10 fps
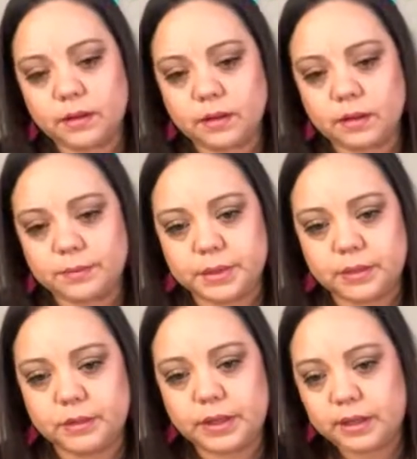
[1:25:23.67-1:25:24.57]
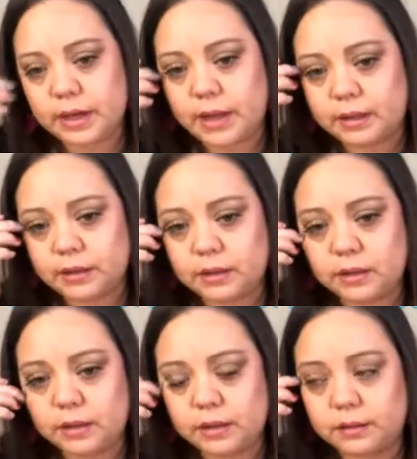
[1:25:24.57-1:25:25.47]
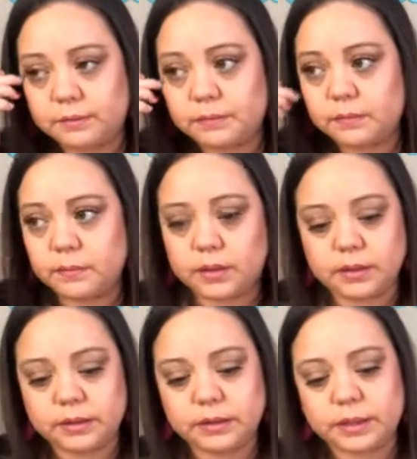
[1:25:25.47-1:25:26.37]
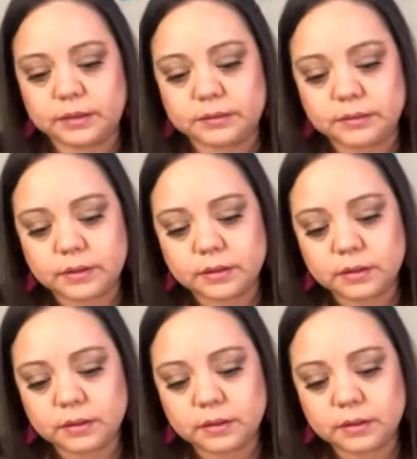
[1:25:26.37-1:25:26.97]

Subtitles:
I'm going to go ahead and add the yellow then.